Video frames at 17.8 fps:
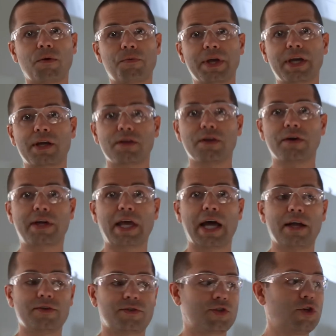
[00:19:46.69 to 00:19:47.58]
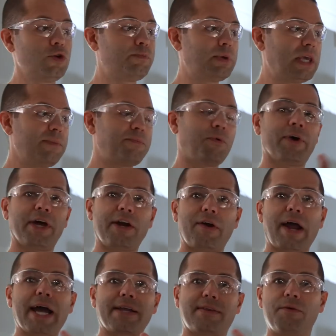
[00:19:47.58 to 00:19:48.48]
where we could look at 2 people
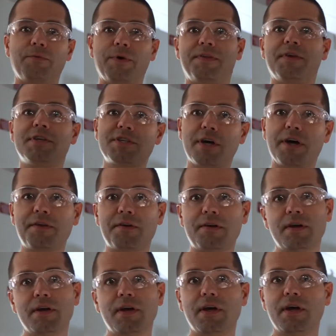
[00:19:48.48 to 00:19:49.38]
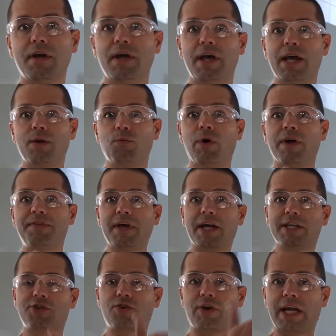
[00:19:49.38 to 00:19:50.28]
interacting with each other and what
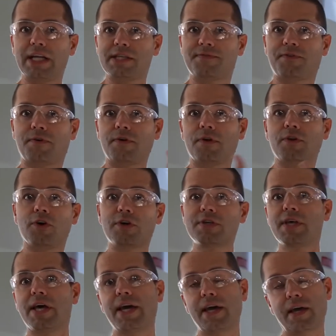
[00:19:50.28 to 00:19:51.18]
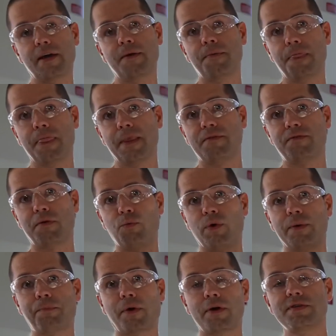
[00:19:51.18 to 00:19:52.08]
that transfer looks like from
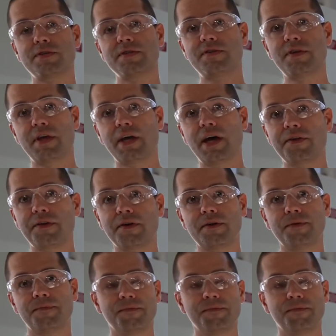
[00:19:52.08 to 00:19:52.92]
one person to the other.